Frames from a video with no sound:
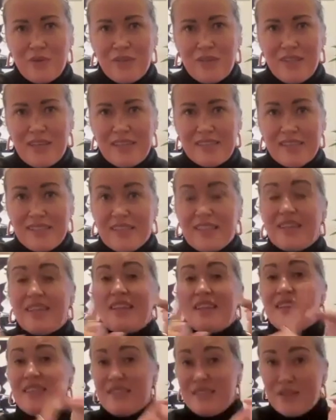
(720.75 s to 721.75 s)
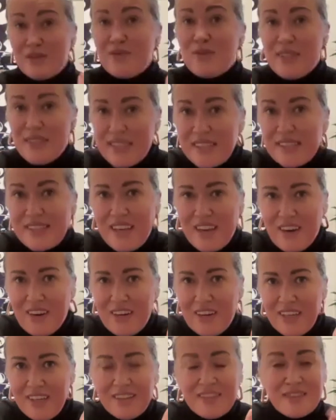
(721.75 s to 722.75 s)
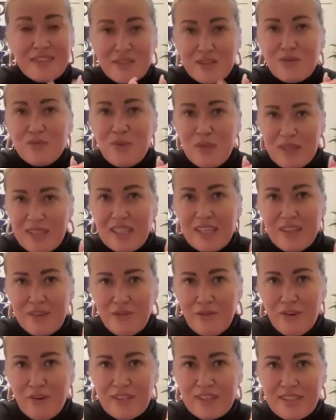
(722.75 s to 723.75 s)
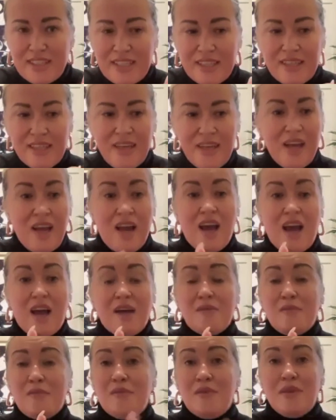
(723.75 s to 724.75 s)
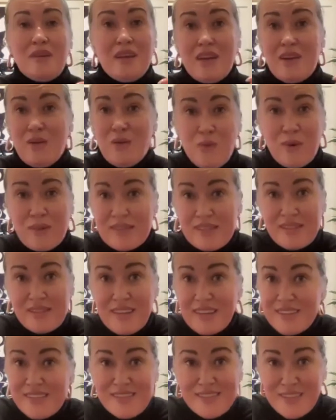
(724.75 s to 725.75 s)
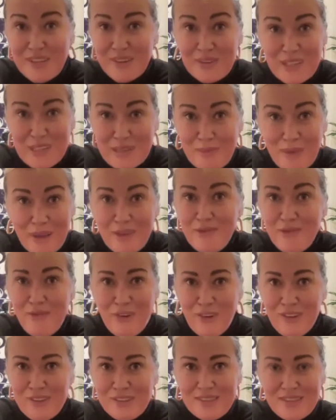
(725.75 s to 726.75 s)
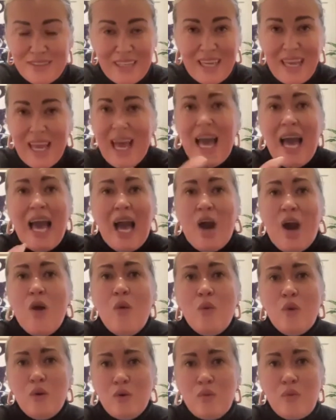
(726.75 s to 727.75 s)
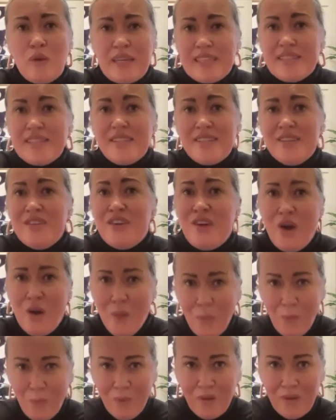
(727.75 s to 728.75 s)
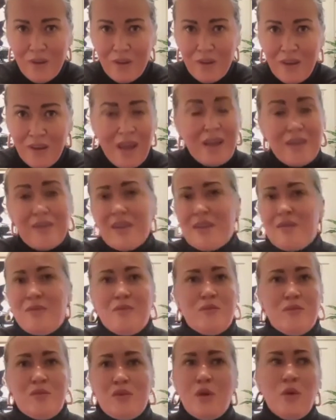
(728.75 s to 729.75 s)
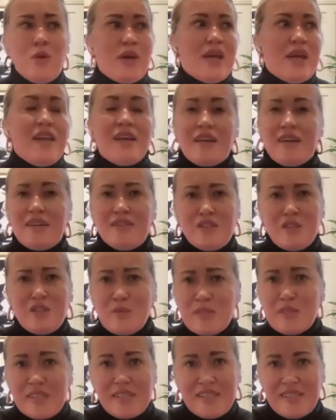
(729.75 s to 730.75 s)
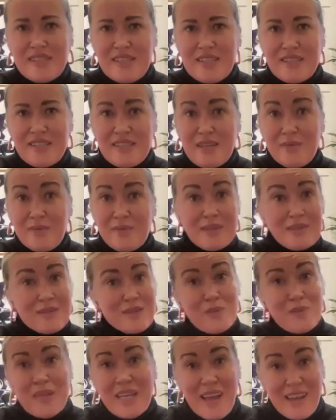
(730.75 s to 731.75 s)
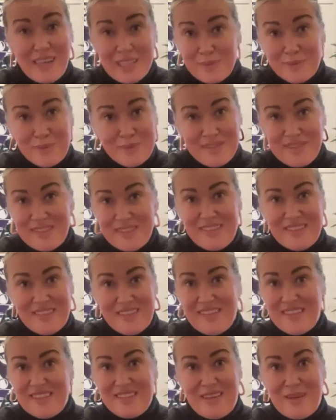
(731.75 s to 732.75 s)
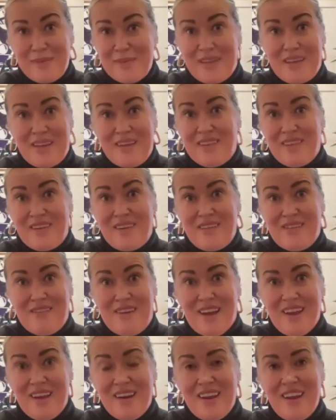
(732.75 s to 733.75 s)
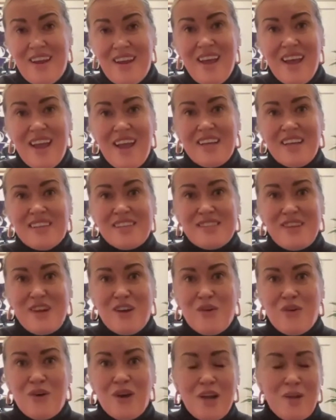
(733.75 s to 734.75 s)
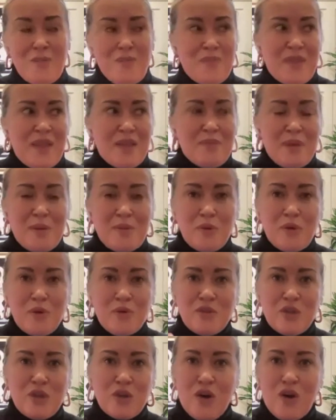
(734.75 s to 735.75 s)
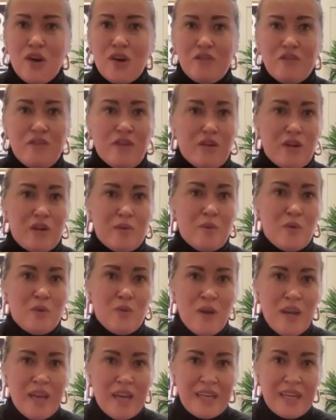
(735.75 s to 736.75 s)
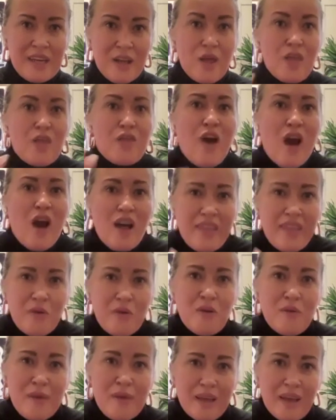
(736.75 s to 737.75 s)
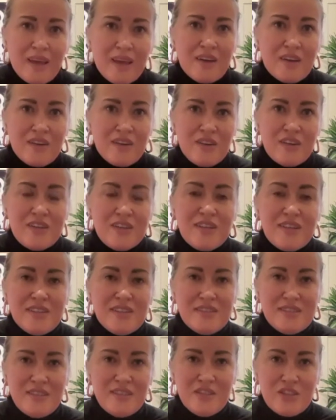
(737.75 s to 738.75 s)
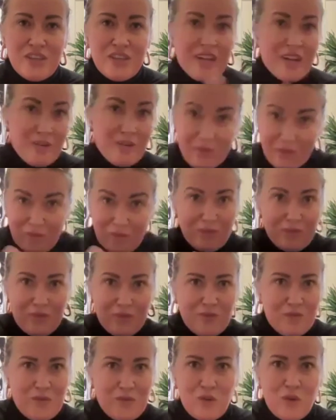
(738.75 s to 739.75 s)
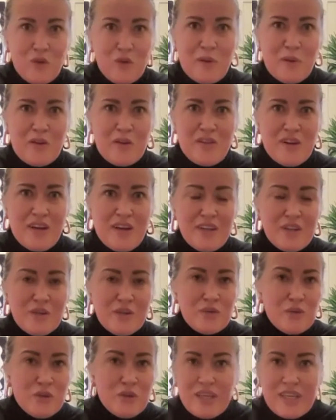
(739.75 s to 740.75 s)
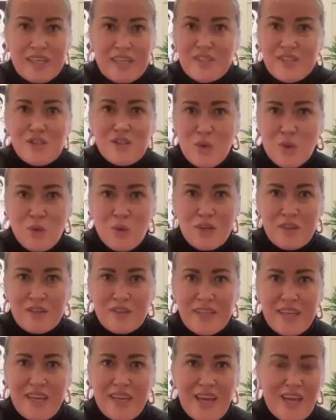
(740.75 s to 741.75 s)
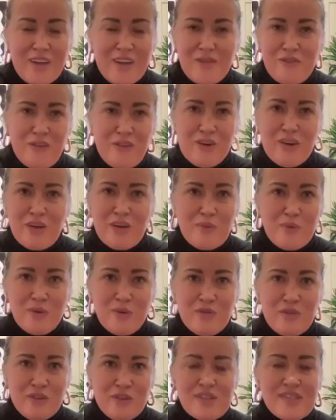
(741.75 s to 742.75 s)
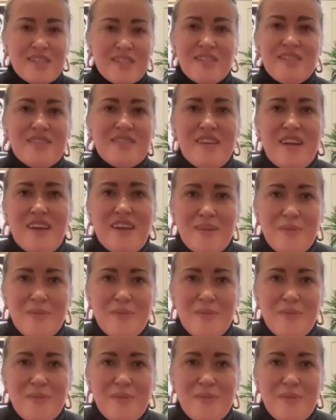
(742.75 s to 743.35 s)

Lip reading: realizing this is really scary. This is really confronting. It wasn't necessarily my fault. Like, how were we to know? But, like, no kidding, consumers didn't see this coming. So many experts didn't see this coming either, right? And so people who took on a variable rate thought they were making a good decision. And you know better than I do, looking historically at variable versus